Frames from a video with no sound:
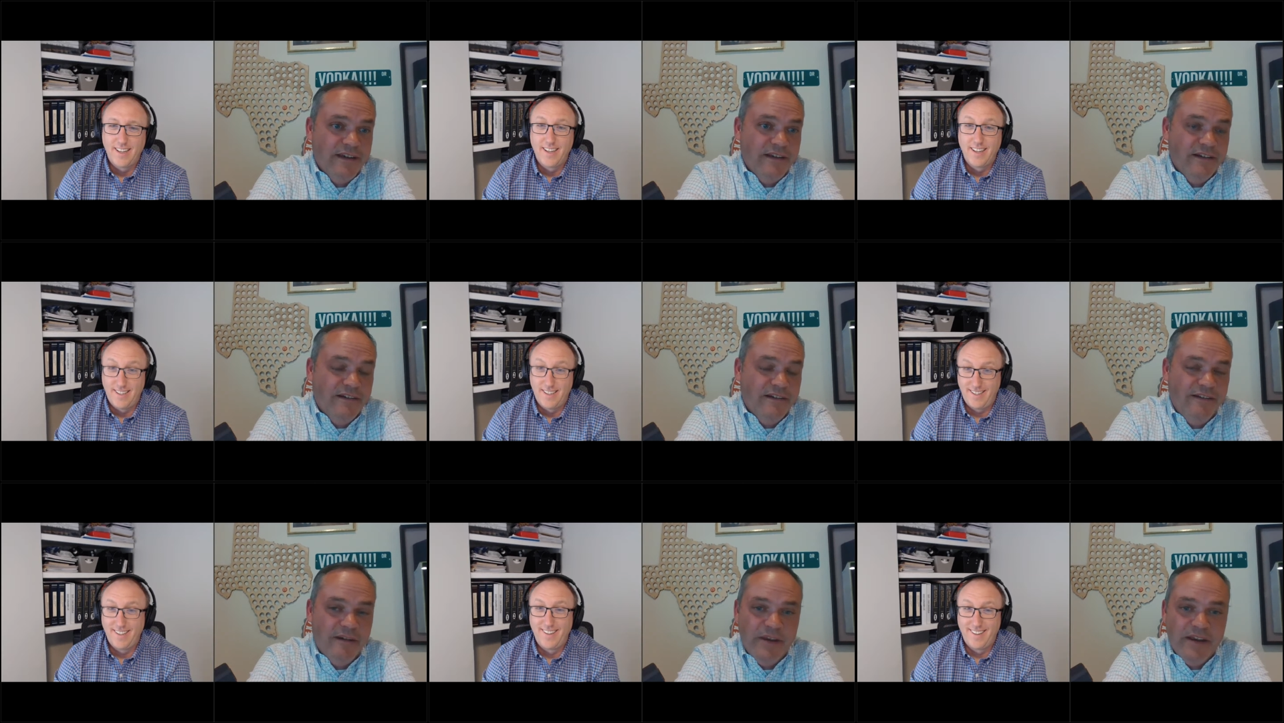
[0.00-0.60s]
Speaker 1: You
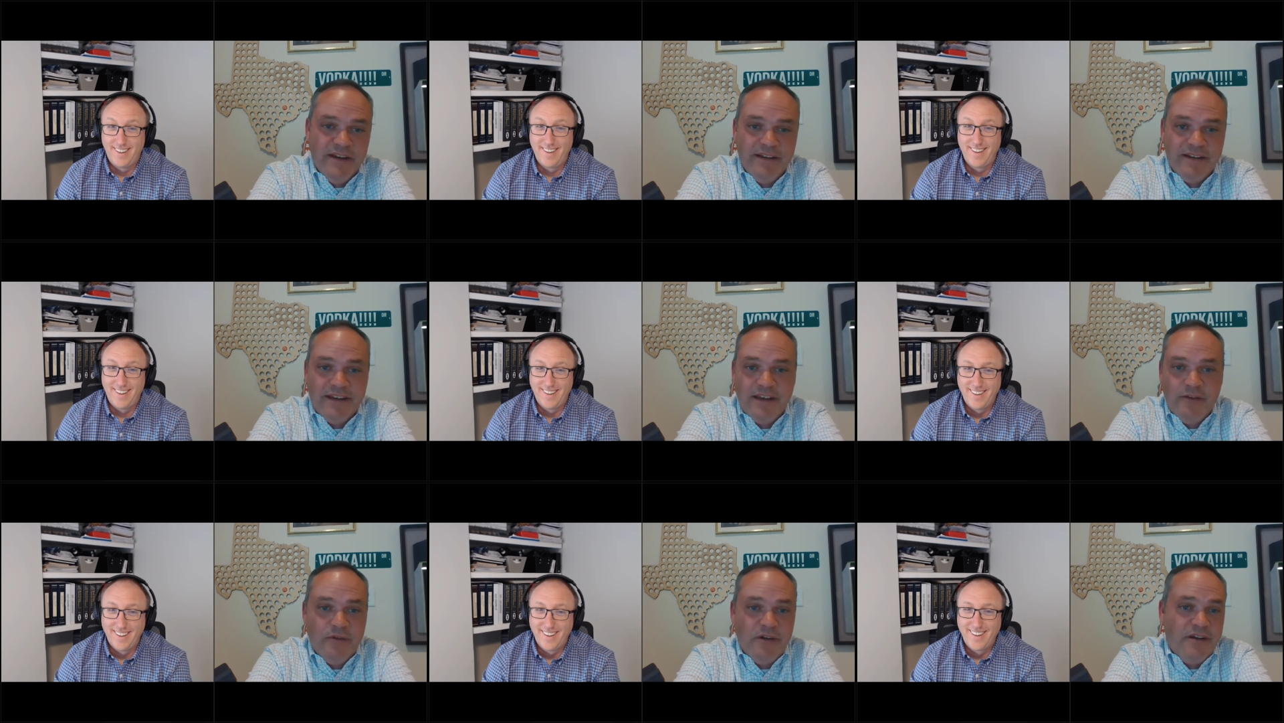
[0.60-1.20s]
know, I mean,
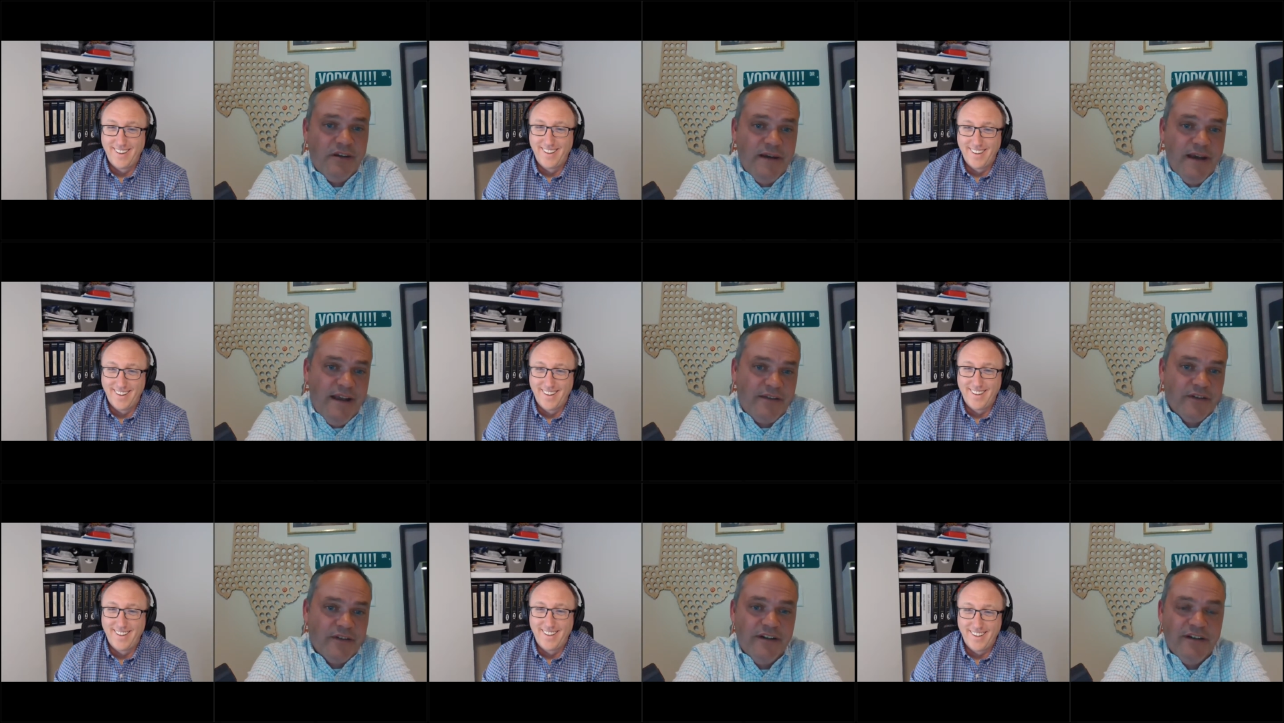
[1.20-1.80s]
can you work your
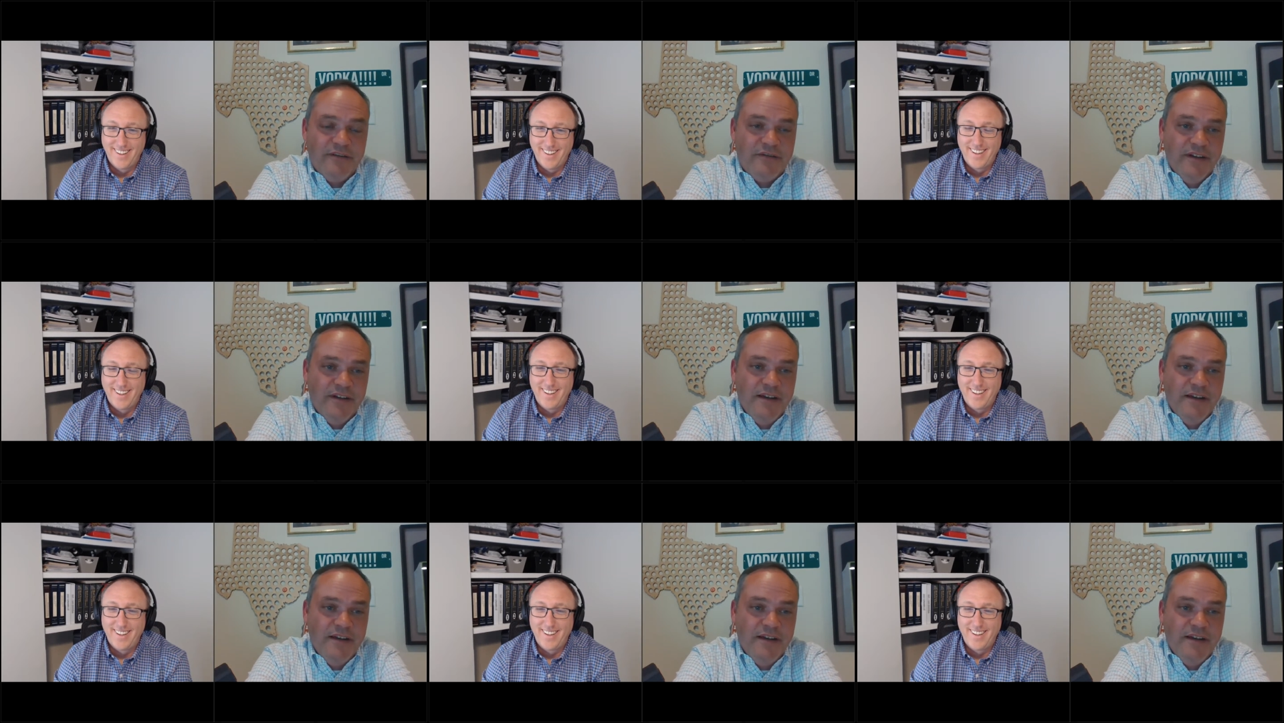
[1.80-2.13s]
ass off?